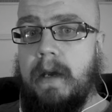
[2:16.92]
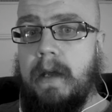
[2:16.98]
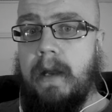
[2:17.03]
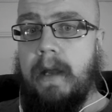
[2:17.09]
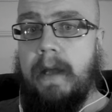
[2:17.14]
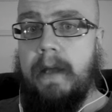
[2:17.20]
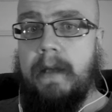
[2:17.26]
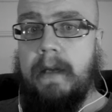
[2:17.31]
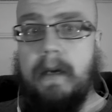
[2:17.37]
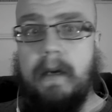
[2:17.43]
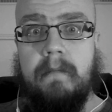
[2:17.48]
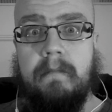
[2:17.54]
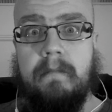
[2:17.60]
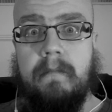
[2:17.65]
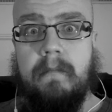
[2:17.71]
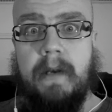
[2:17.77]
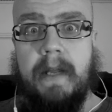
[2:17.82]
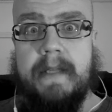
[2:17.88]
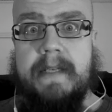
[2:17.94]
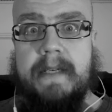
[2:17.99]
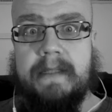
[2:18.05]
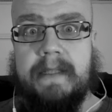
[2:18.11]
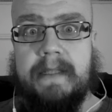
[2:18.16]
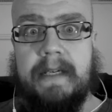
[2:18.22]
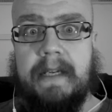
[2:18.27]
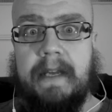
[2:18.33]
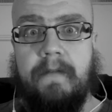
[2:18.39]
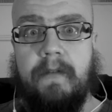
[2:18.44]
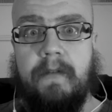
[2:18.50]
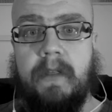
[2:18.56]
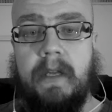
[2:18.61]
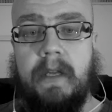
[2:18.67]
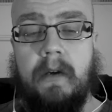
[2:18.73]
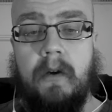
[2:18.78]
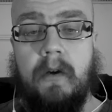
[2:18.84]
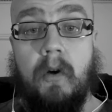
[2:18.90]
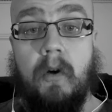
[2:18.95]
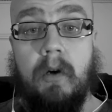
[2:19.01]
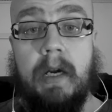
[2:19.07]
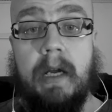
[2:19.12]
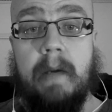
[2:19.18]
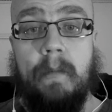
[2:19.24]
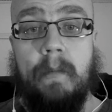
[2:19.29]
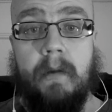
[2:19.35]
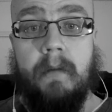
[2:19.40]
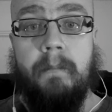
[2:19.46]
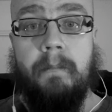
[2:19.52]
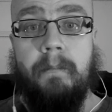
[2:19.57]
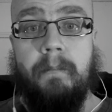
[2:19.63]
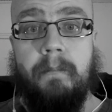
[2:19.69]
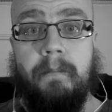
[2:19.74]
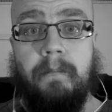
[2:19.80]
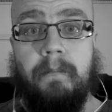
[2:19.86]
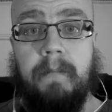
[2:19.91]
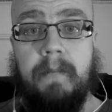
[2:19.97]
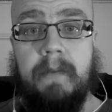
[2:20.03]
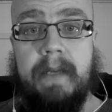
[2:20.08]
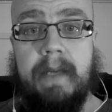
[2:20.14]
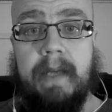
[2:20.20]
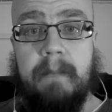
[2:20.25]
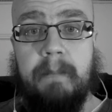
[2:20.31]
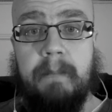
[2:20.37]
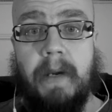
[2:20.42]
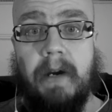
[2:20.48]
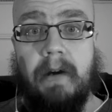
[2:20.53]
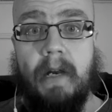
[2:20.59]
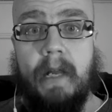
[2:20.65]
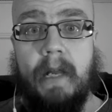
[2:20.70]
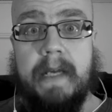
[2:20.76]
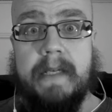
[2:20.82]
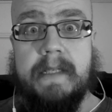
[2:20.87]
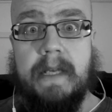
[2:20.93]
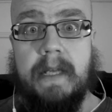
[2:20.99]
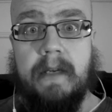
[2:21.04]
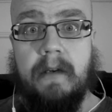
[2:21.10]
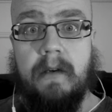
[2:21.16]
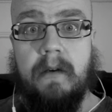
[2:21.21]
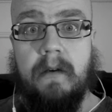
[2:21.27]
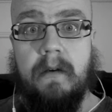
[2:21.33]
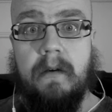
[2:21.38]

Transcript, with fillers: like, let's attack everything or I will get paralyzed like,